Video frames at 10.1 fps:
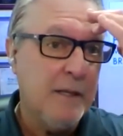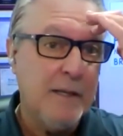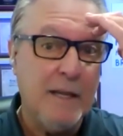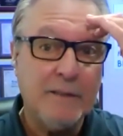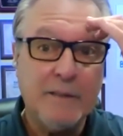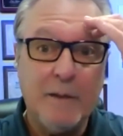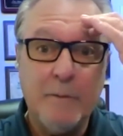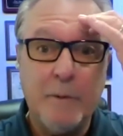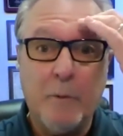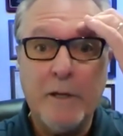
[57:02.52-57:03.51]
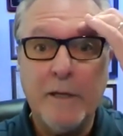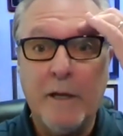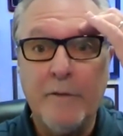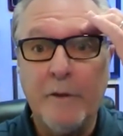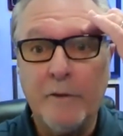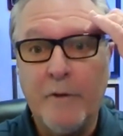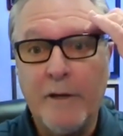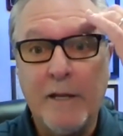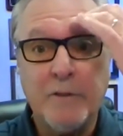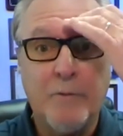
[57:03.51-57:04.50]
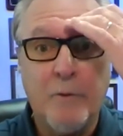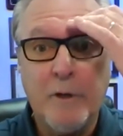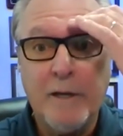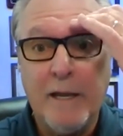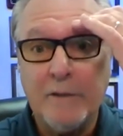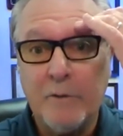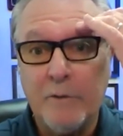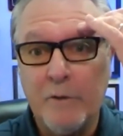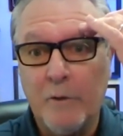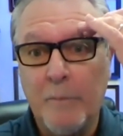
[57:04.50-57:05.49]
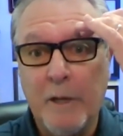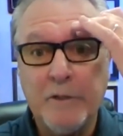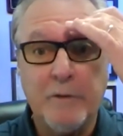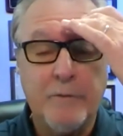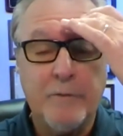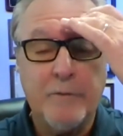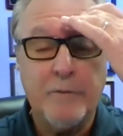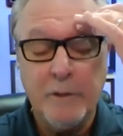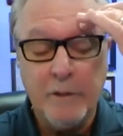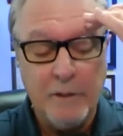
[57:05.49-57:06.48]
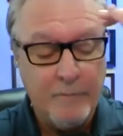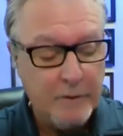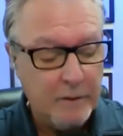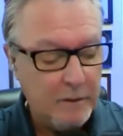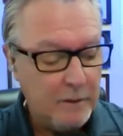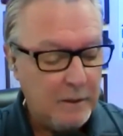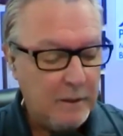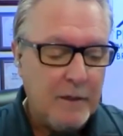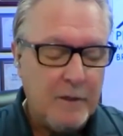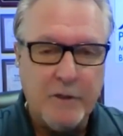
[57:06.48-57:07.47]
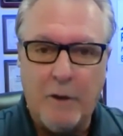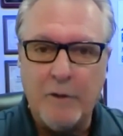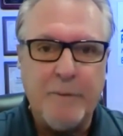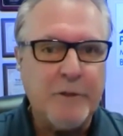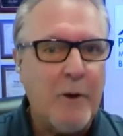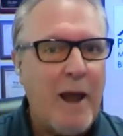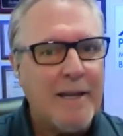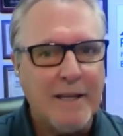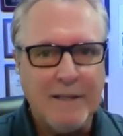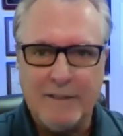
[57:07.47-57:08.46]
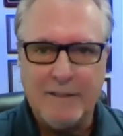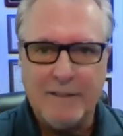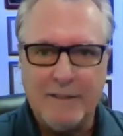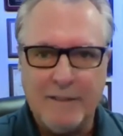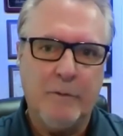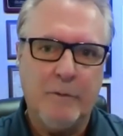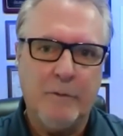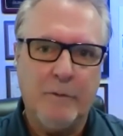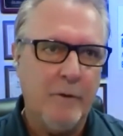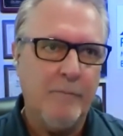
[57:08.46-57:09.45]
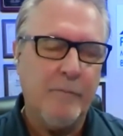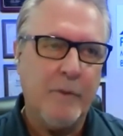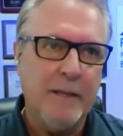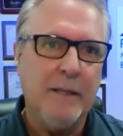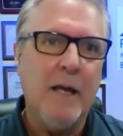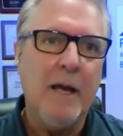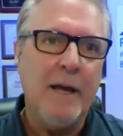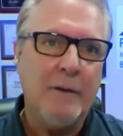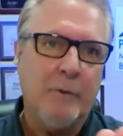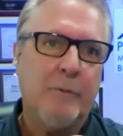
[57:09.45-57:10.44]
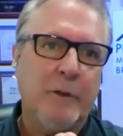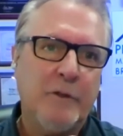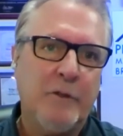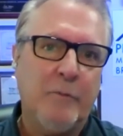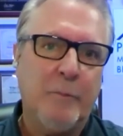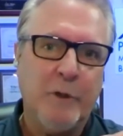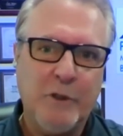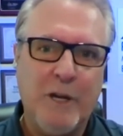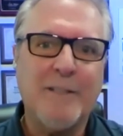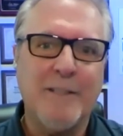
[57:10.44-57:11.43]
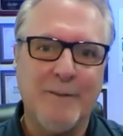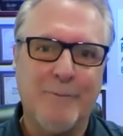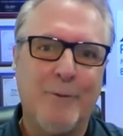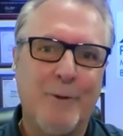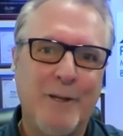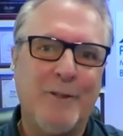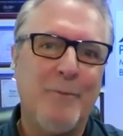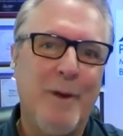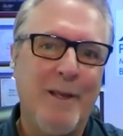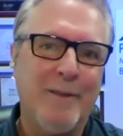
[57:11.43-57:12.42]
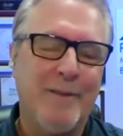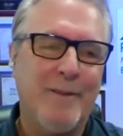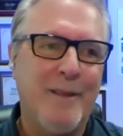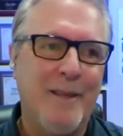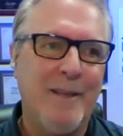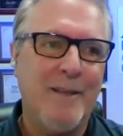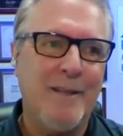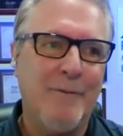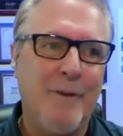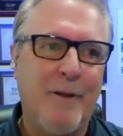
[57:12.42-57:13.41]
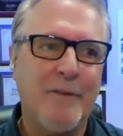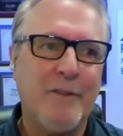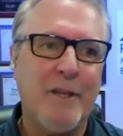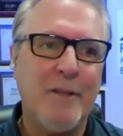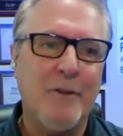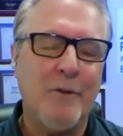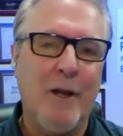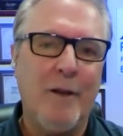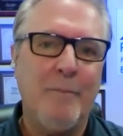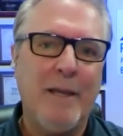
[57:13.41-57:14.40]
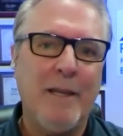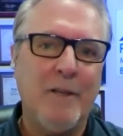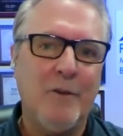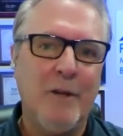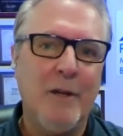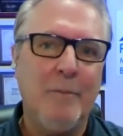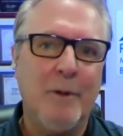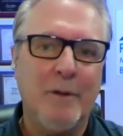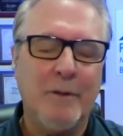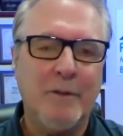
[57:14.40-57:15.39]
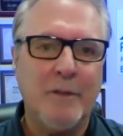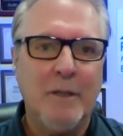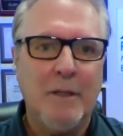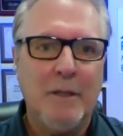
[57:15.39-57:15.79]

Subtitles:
now's the time to be working on those financial forecasts or your budget for the new year. You should always be tracking to see if you're in line with what you've projected for each month. And if all of a sudden you're not making your numbers,